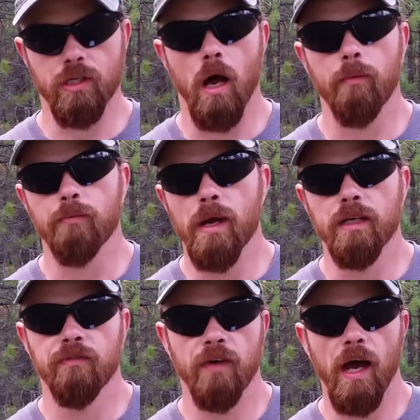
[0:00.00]
stopped
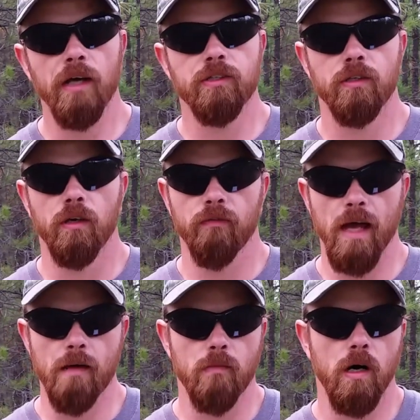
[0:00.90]
manufacture of
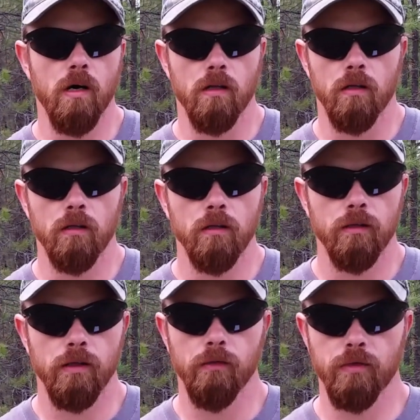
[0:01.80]
that model
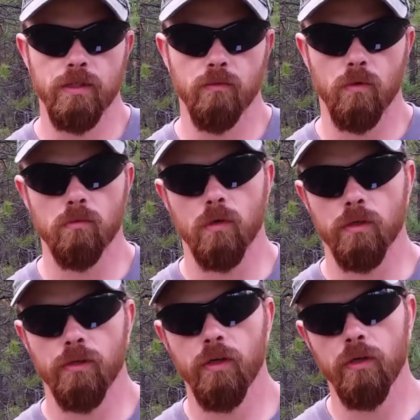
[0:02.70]
that was in World
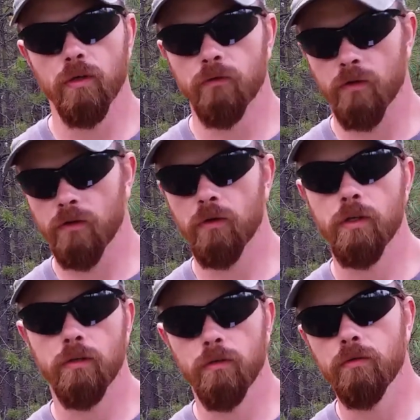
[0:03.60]
War II for
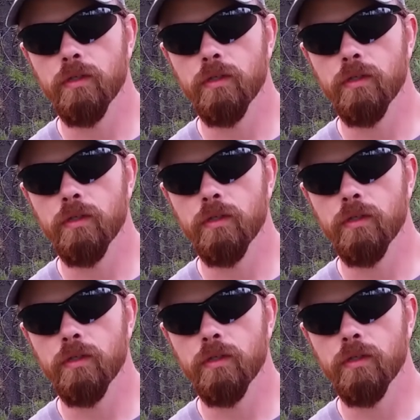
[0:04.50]
32